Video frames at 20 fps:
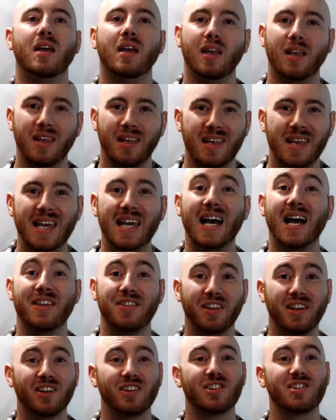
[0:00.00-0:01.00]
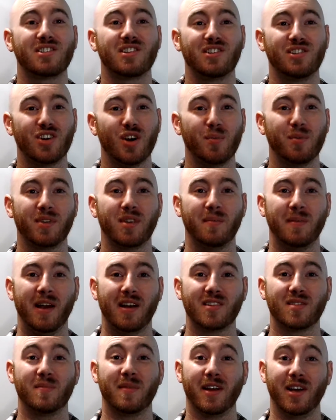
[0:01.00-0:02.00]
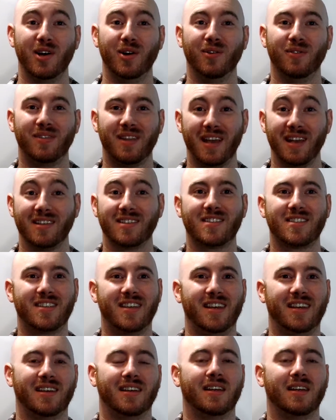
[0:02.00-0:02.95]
Yeah, I think I'll just interpret the meows on my own, thanks.